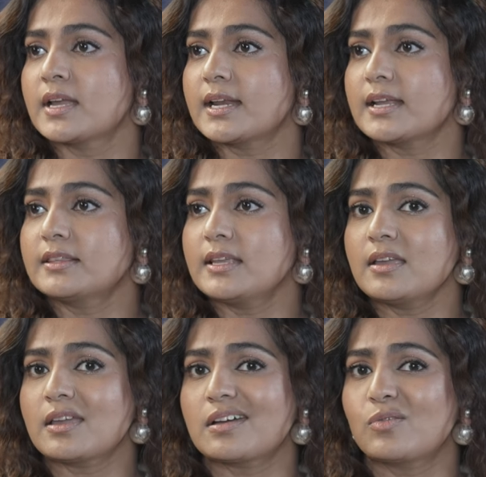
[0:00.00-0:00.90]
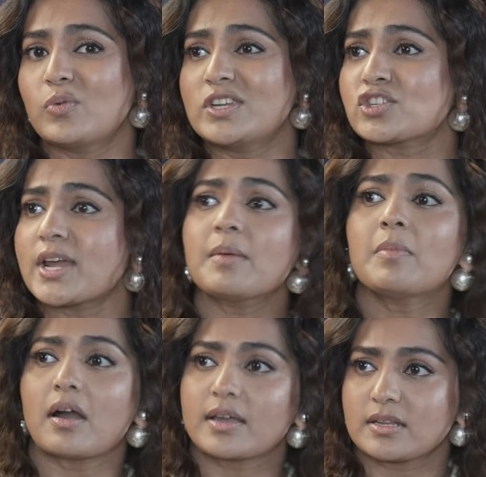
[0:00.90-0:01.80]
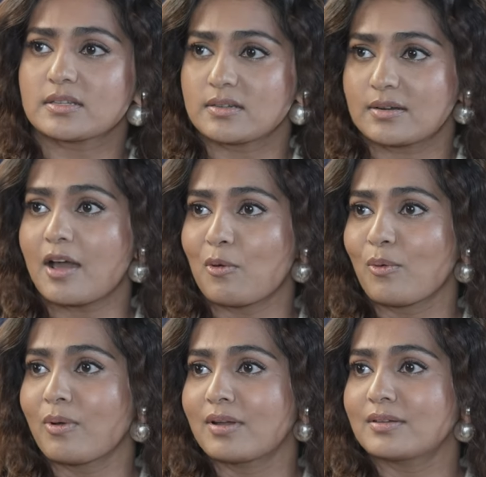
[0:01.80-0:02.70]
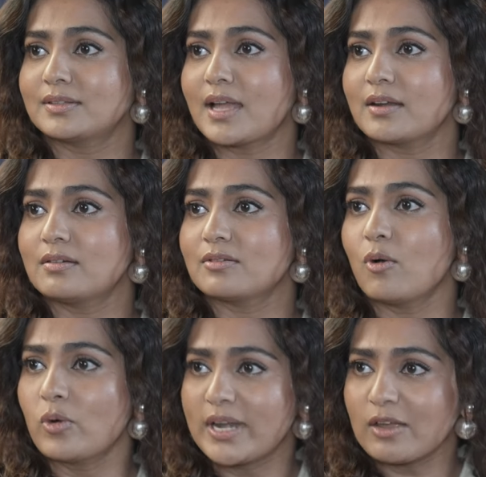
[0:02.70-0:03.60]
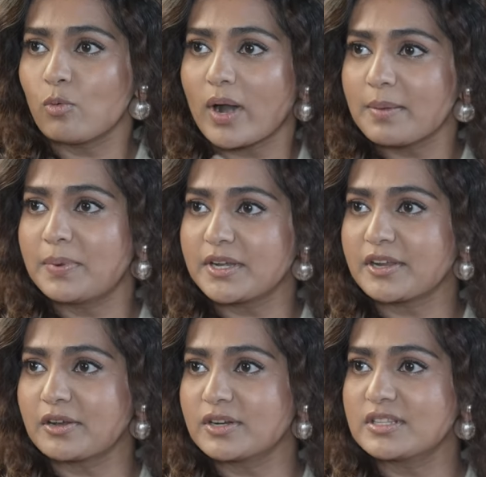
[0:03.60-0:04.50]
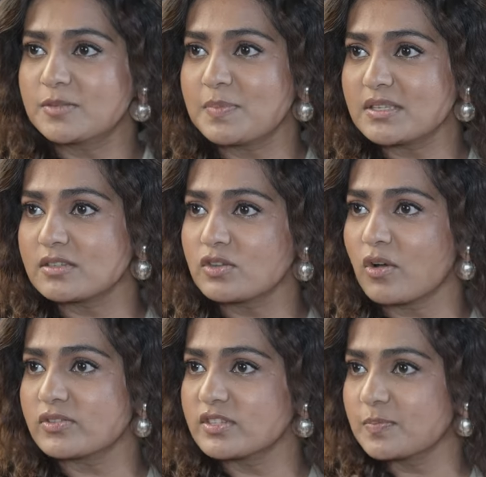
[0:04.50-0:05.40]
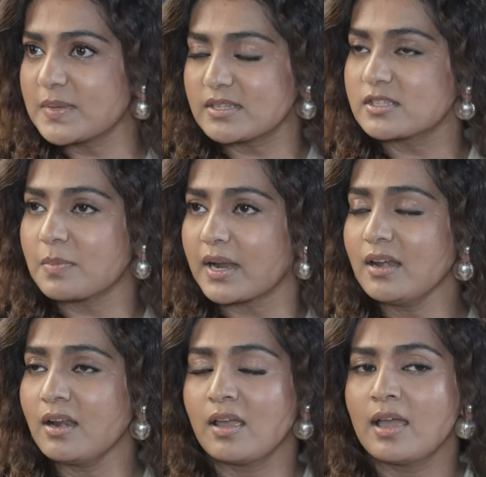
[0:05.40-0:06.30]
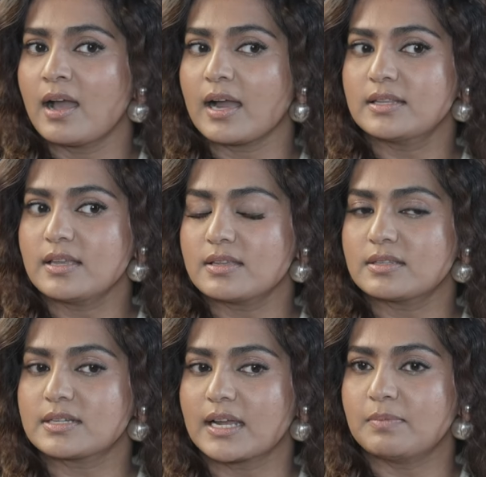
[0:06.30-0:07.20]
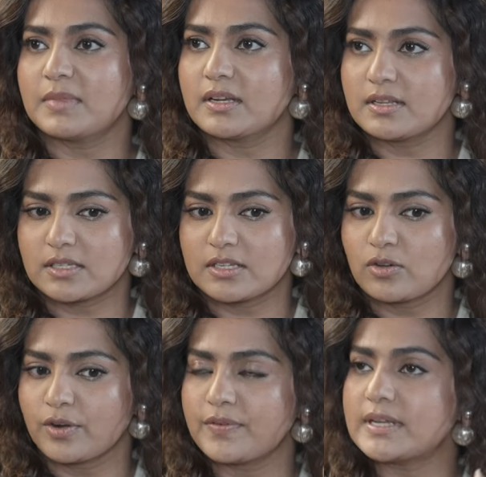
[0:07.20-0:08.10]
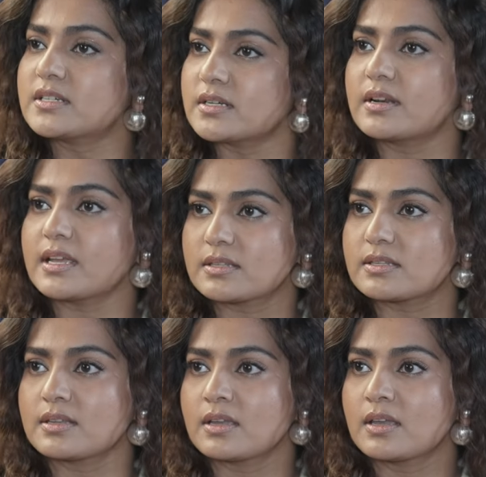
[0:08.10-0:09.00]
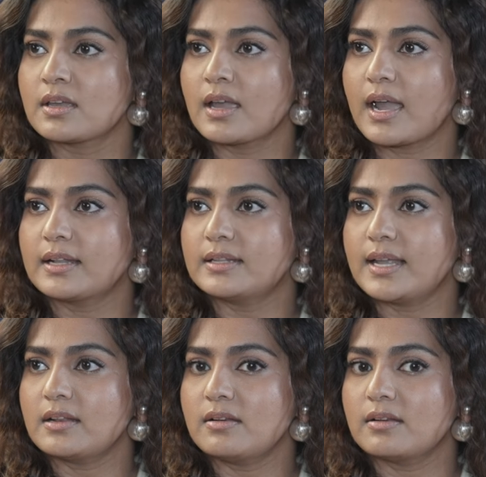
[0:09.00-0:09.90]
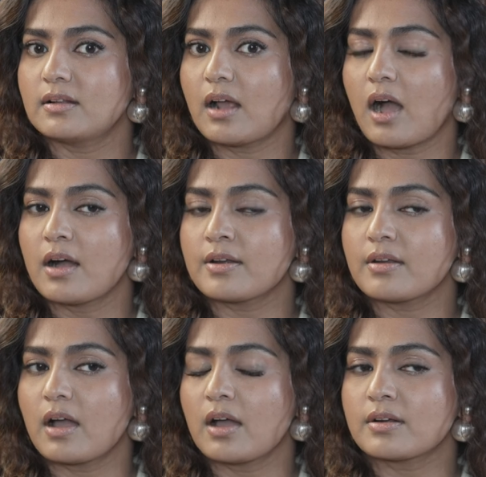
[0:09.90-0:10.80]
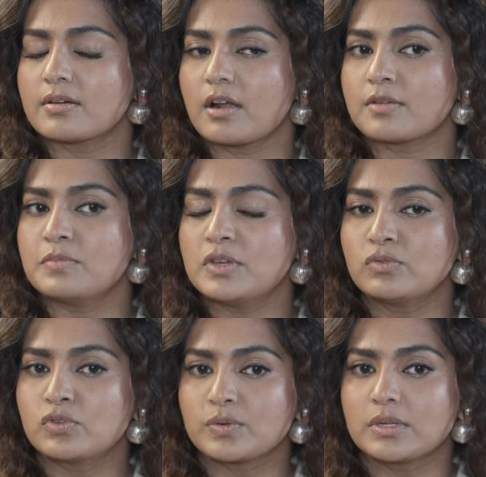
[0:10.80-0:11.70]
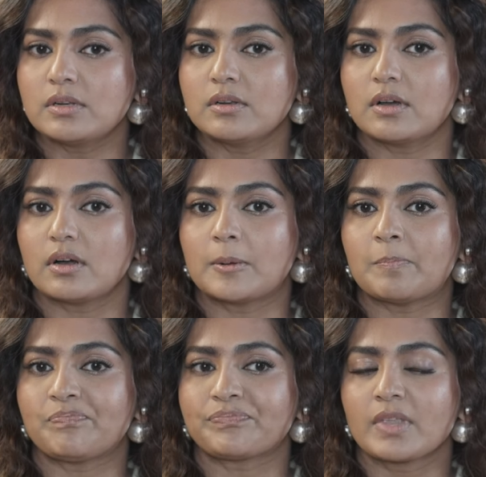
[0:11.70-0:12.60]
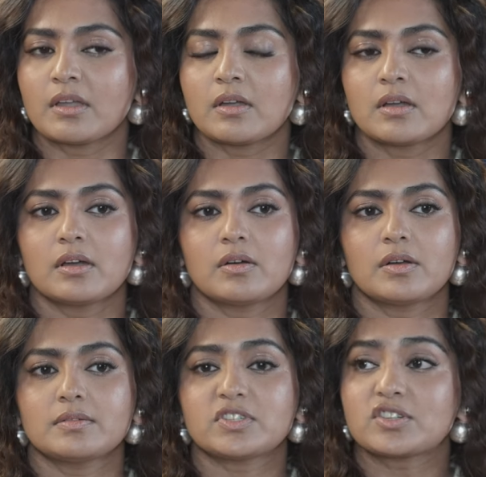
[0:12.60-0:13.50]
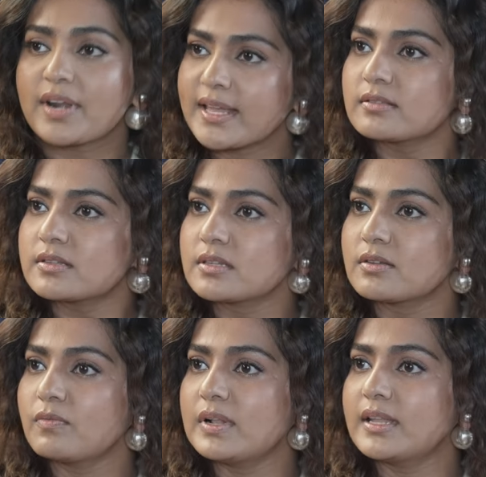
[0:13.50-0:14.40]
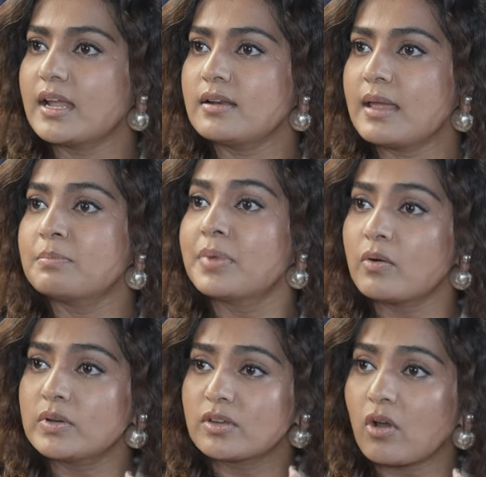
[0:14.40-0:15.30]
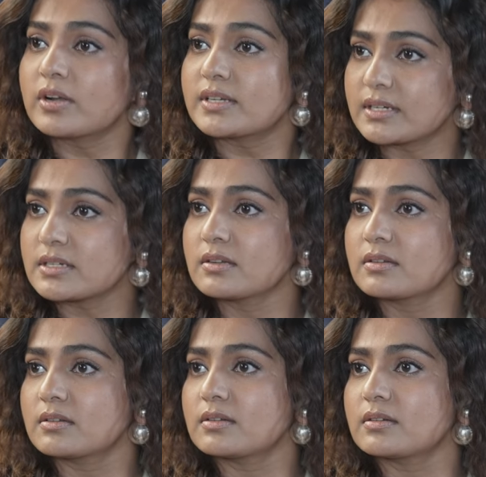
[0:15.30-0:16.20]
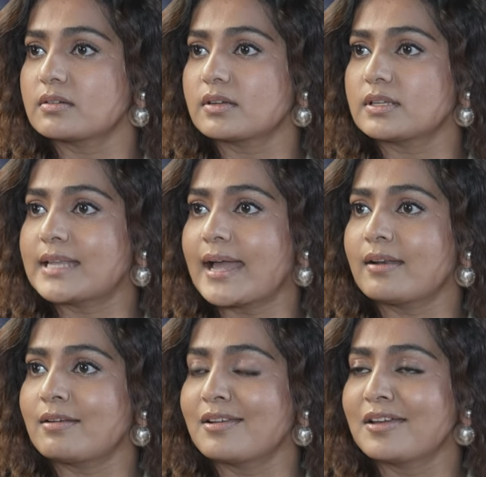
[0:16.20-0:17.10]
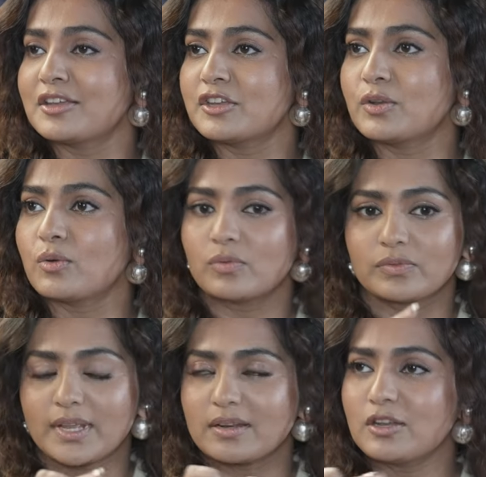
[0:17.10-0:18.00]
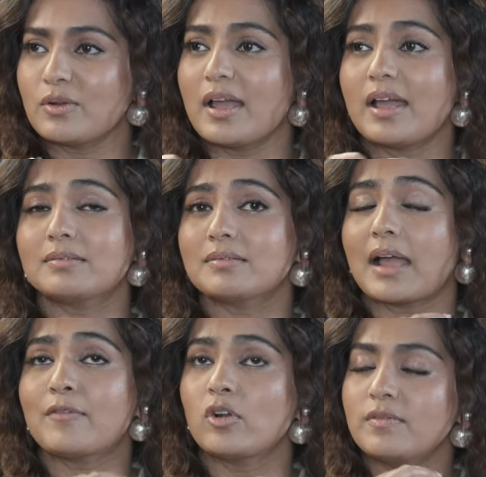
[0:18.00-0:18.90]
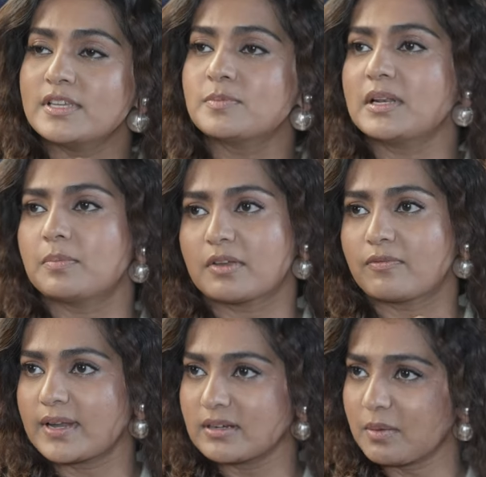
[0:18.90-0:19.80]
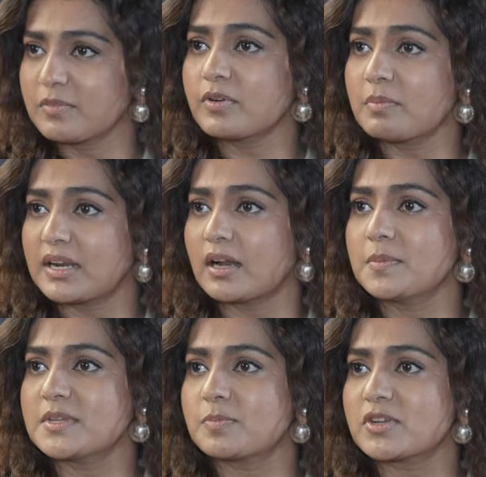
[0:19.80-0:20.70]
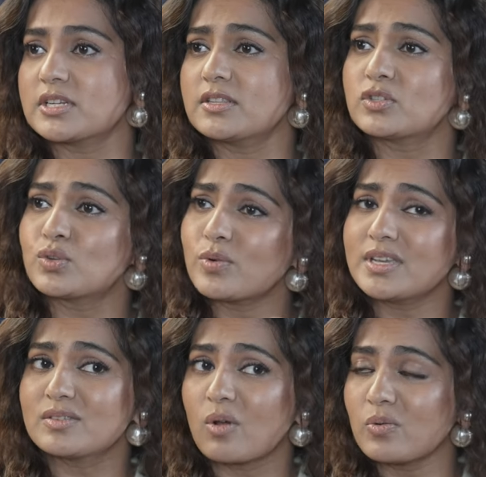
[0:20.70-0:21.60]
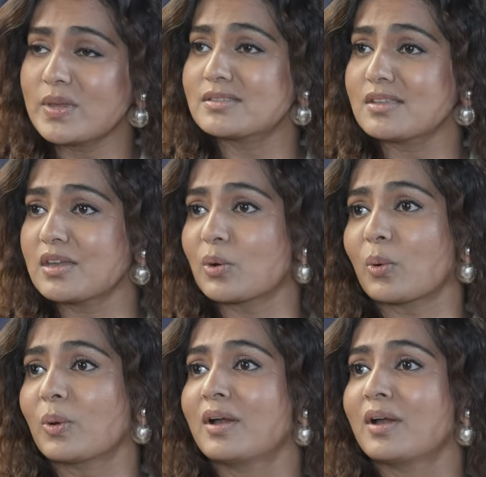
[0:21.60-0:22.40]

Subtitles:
And I think we share market now than owning one particular, this piece is yours, this piece is mine. I think it's time that it just sort of integrates, and then our mutual strengths will then empower the content. And I've always been a big fan, coming from Malayalam especially, the story is always the hero.